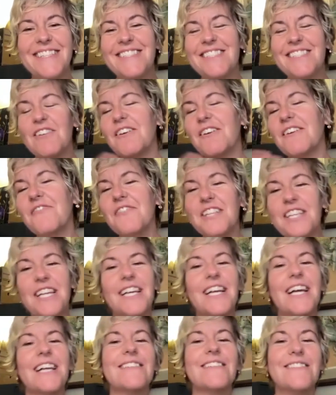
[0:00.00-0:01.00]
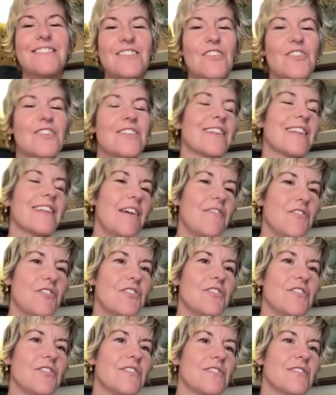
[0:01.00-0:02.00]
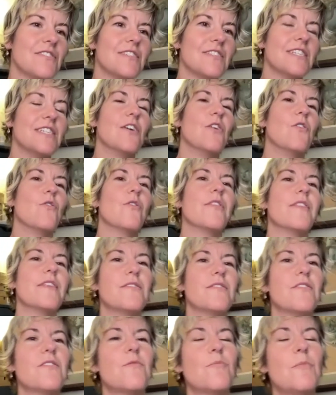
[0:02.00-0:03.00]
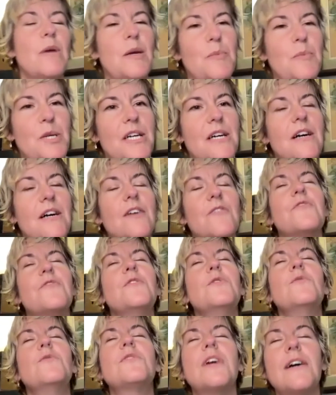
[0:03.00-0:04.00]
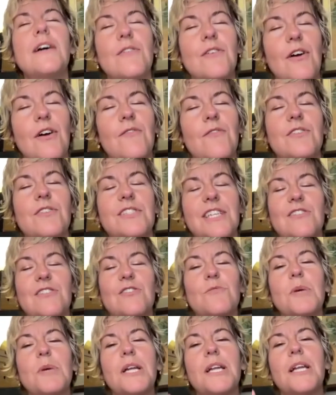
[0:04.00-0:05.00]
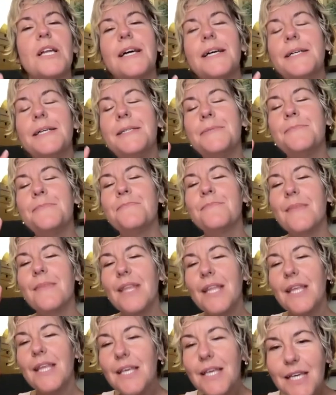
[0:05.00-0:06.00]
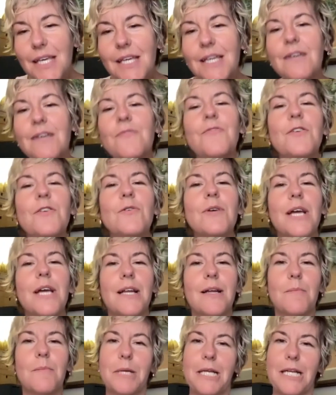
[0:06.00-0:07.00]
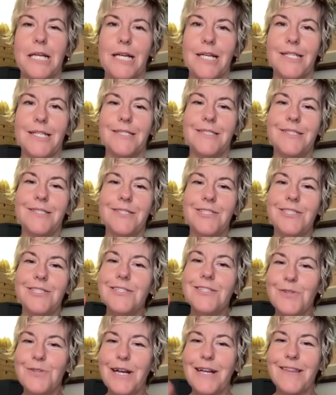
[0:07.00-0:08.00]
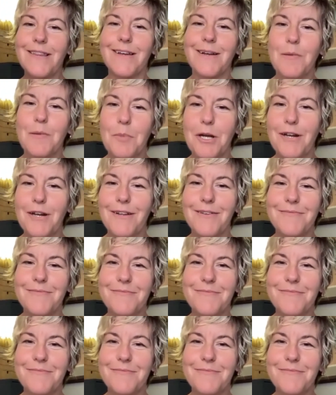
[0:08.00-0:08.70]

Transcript: so I feel like at a certain level, this is maybe a futile conversation, but if you get a minute, just try to think about it.